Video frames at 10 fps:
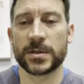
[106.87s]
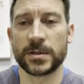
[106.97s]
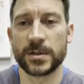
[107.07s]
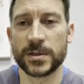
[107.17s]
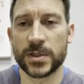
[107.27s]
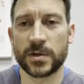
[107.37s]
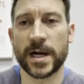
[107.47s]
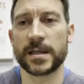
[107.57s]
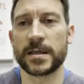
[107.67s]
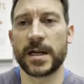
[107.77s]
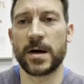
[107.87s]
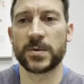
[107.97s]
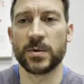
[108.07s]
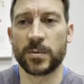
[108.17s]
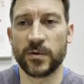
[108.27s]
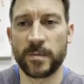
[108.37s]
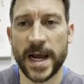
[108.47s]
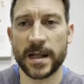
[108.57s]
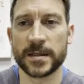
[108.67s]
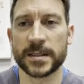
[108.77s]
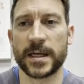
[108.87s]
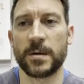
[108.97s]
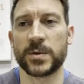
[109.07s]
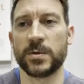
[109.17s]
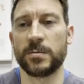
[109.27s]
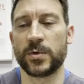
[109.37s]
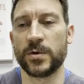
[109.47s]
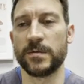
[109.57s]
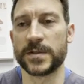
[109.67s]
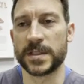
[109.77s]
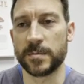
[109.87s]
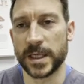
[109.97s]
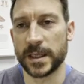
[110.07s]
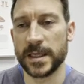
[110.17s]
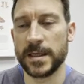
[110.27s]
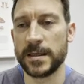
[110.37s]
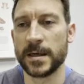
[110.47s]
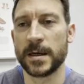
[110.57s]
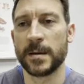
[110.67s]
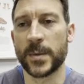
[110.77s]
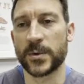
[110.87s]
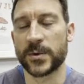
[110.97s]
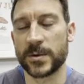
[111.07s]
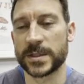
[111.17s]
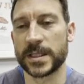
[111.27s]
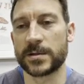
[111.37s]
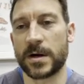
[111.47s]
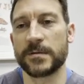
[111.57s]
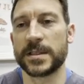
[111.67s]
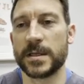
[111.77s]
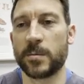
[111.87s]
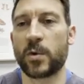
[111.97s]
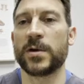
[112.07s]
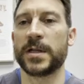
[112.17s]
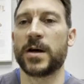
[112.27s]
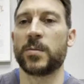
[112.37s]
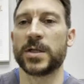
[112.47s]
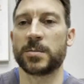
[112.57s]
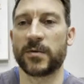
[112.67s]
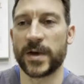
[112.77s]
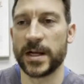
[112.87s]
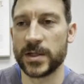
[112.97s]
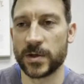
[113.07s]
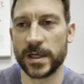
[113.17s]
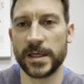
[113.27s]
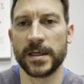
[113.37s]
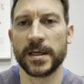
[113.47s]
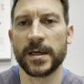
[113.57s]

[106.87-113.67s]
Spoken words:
Good strength can help to improve balance, can help to improve stability. Both of those things are obviously important in helping to prevent injury.